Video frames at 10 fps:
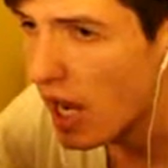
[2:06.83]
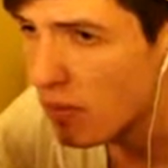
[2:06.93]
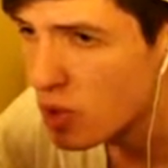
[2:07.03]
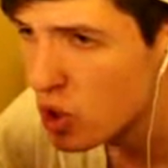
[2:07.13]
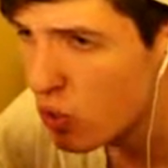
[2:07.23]
I
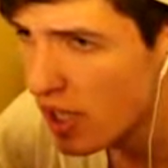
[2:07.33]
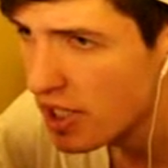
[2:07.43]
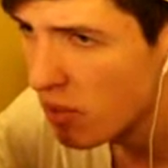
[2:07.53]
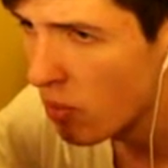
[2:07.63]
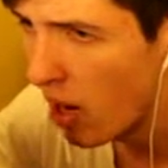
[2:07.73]
am
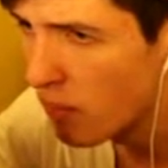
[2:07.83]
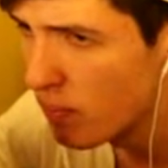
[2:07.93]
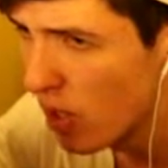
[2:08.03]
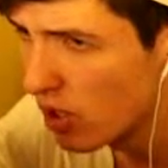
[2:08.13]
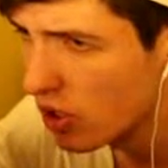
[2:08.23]
sweating my
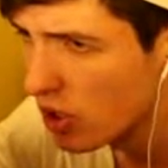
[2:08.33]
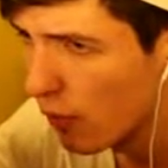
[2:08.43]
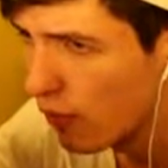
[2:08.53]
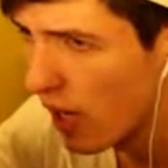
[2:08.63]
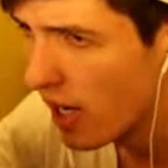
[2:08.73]
bollocks
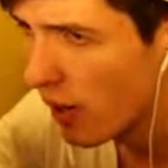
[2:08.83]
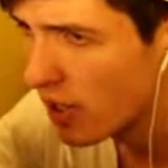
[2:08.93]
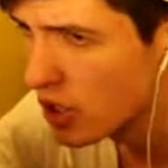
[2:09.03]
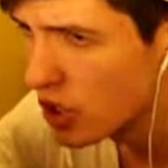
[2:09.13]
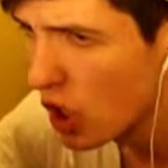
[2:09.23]
off right now.
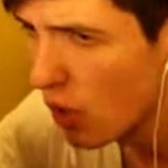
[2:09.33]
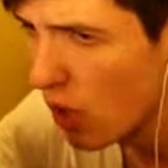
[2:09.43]
It's so